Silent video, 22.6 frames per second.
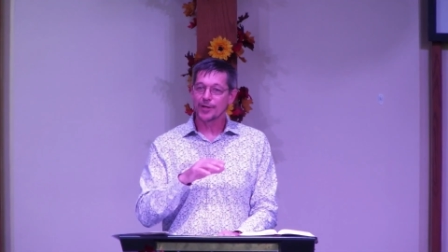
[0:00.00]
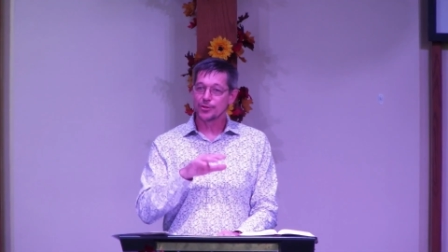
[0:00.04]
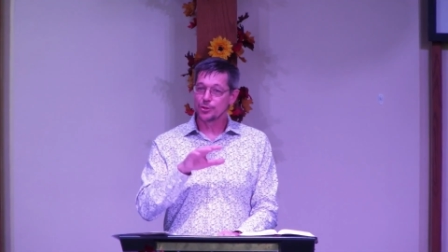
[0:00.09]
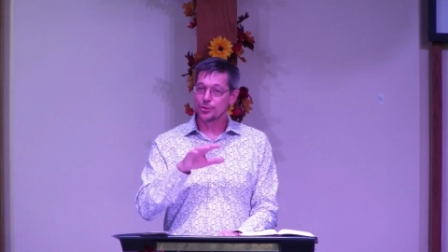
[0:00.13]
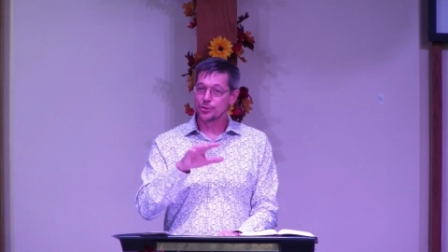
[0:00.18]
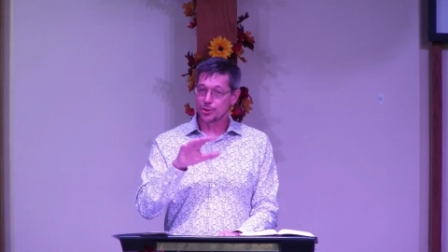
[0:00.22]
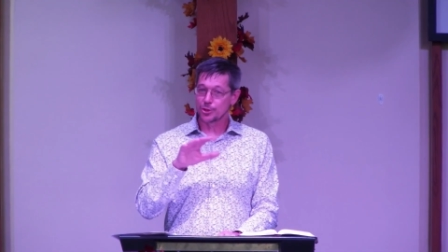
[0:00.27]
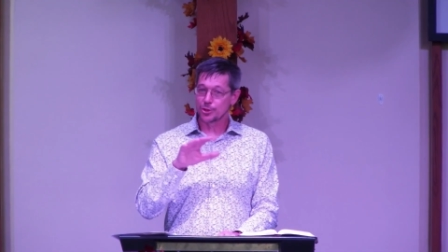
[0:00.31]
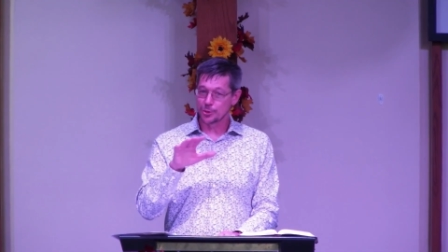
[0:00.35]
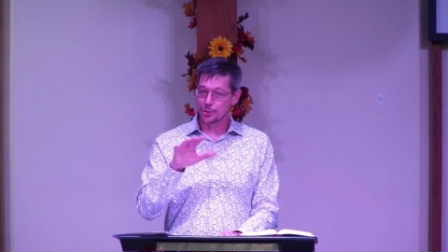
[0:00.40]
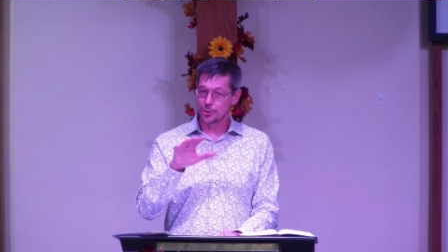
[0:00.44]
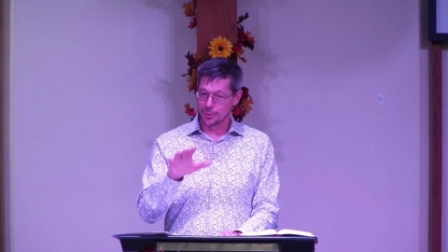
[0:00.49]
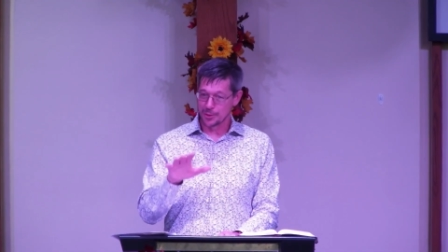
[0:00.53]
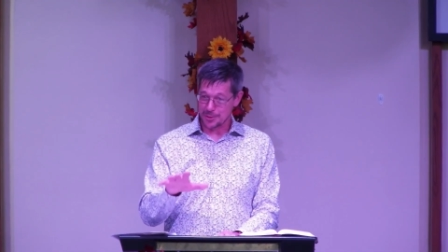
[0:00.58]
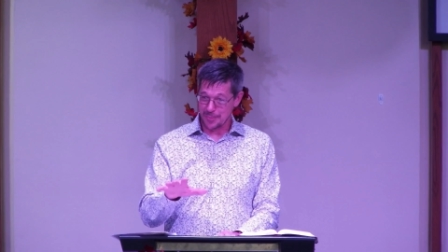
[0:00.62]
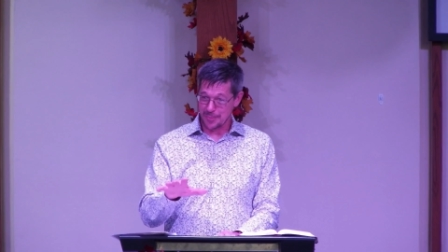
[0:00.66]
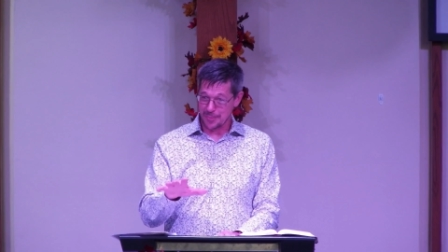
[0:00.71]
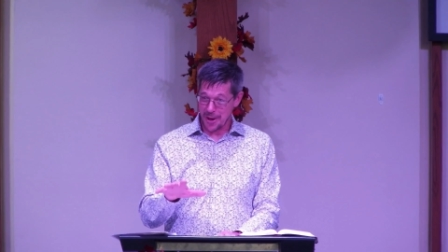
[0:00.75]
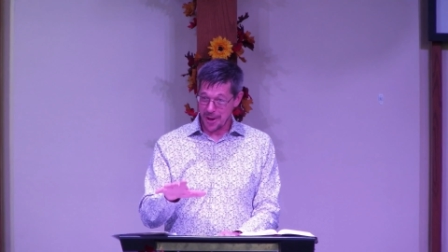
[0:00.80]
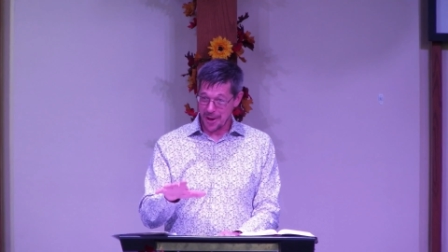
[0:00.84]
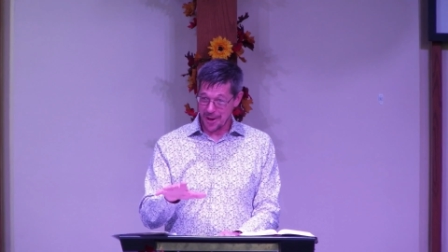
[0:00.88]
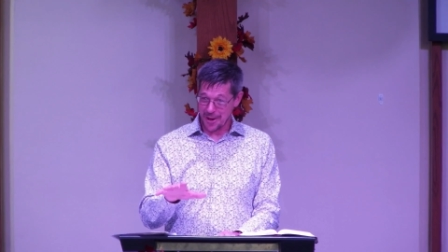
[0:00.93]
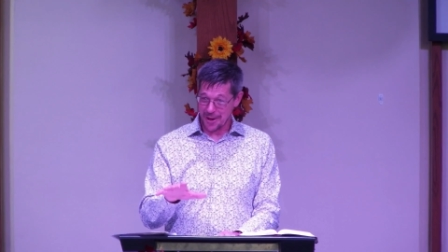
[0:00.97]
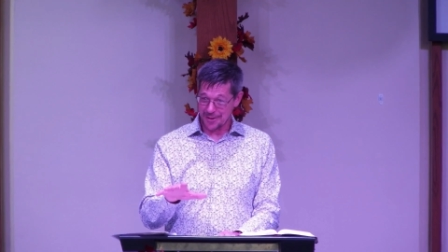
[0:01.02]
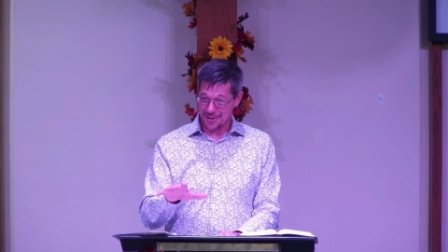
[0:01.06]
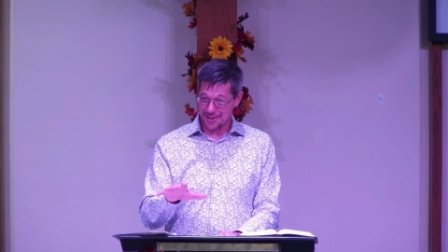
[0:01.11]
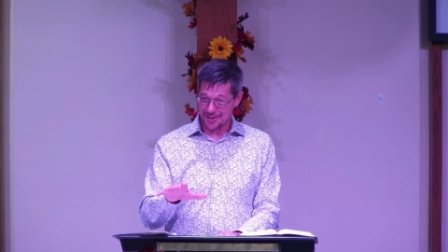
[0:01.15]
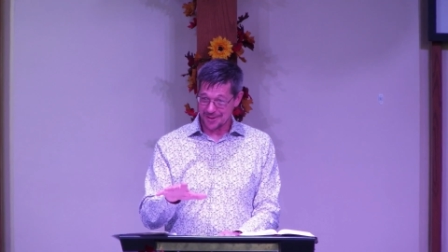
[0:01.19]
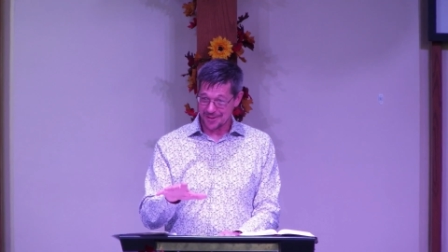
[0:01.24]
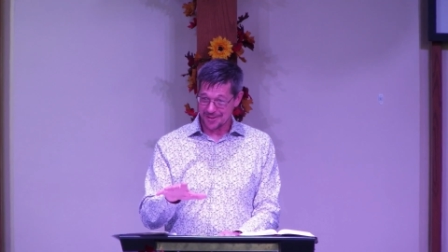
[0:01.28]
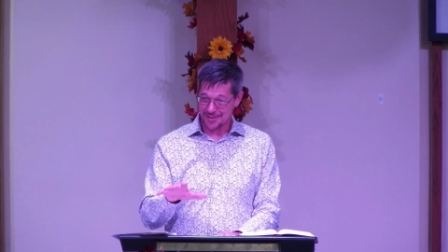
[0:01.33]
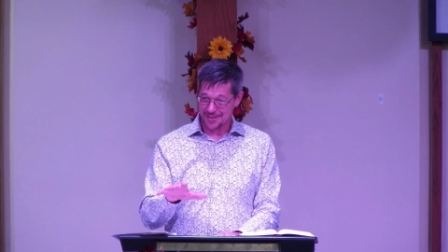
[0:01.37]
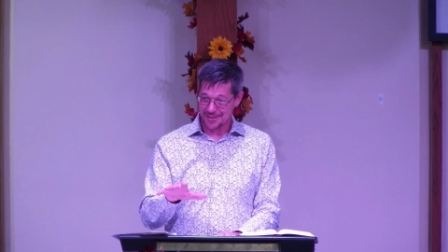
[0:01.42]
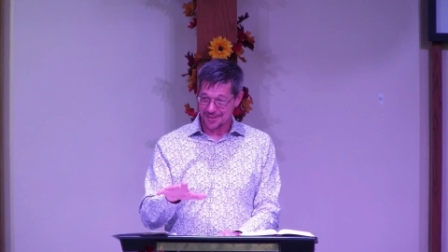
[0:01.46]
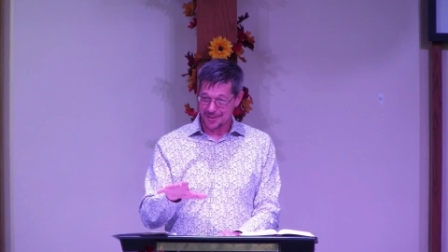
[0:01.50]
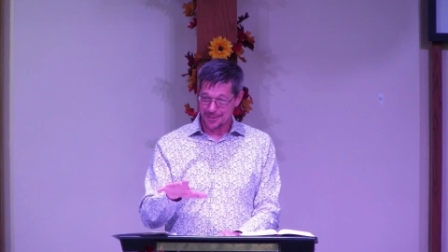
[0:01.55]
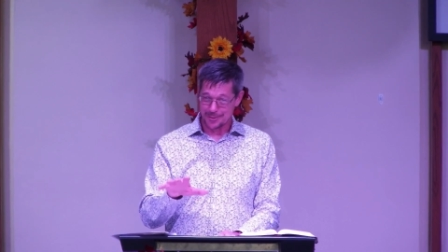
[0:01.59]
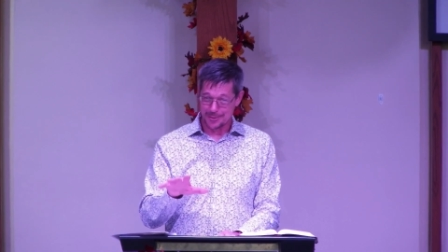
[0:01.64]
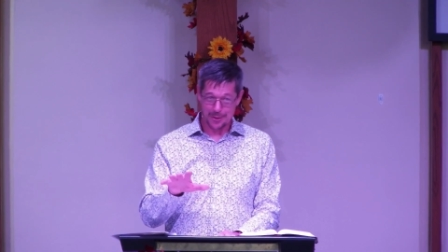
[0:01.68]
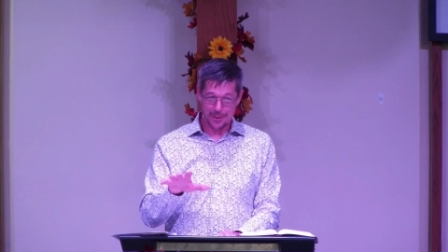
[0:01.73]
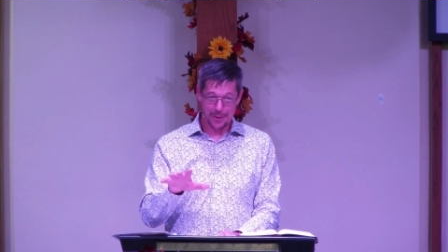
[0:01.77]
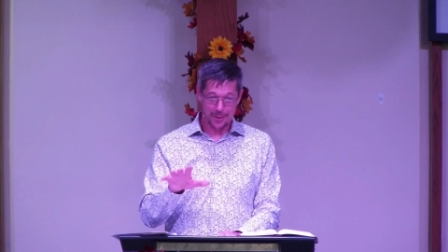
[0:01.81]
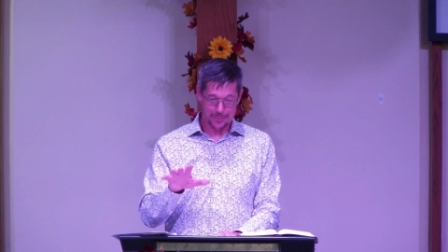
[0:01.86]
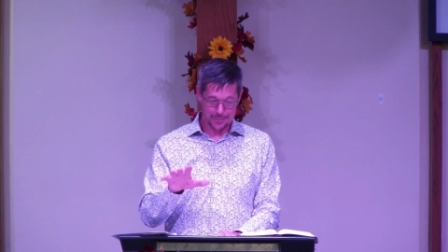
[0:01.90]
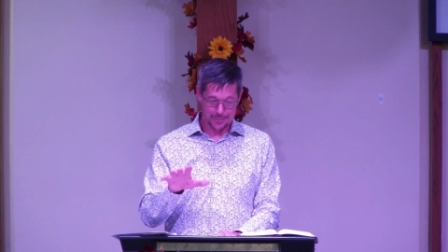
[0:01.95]
should respond to
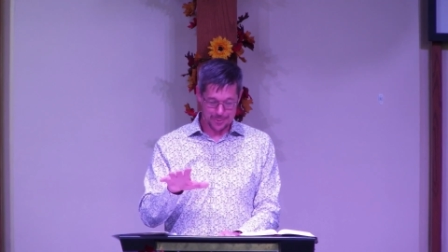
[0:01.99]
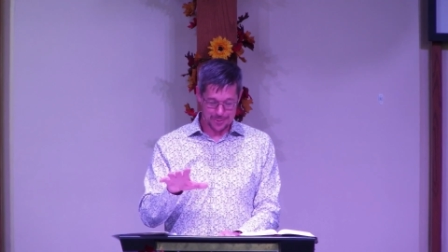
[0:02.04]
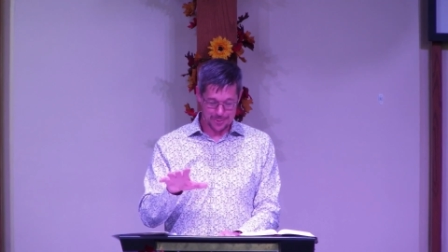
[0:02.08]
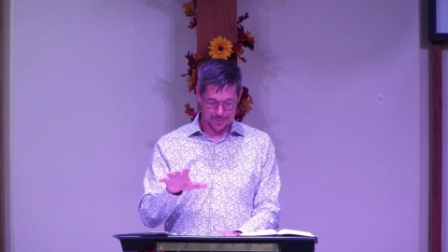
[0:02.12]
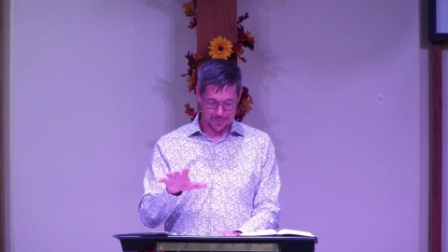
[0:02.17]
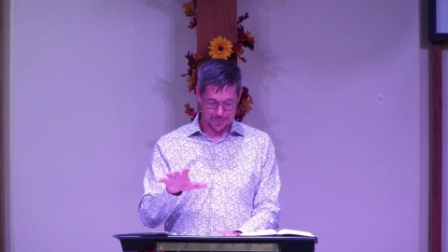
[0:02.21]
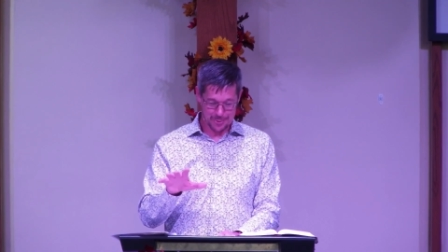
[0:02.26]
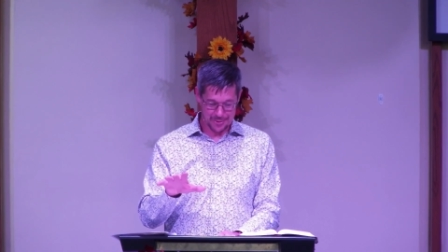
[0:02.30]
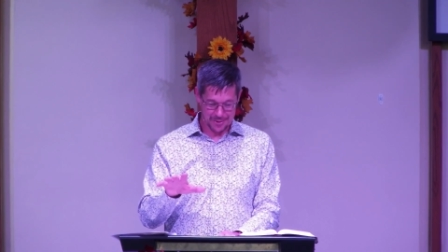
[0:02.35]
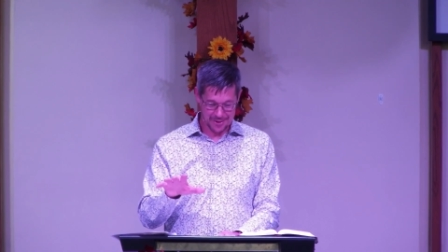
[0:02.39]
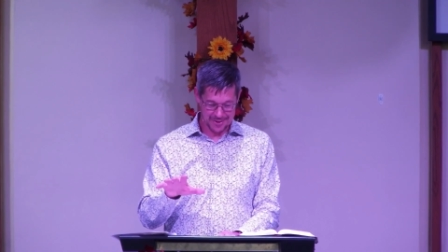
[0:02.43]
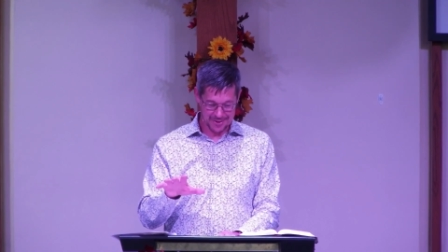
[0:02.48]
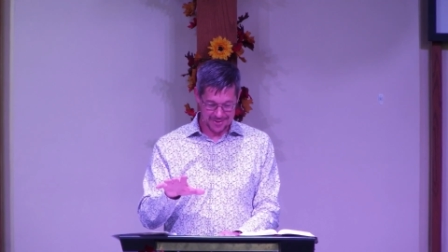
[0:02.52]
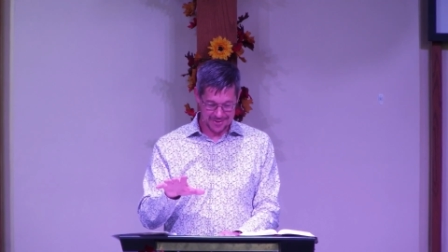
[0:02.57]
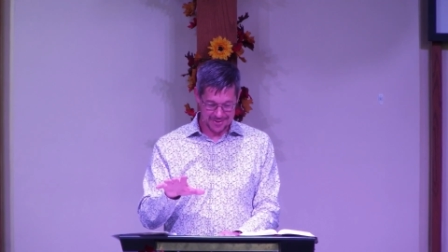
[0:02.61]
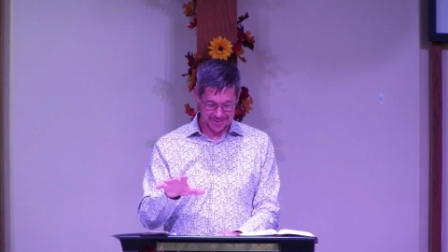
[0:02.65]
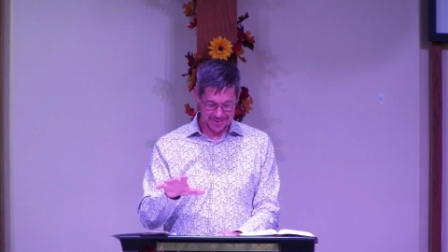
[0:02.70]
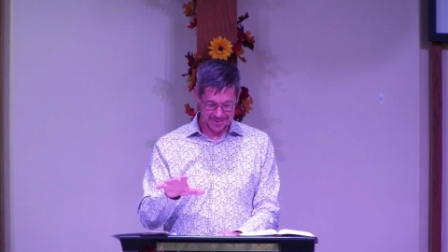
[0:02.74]
those two things.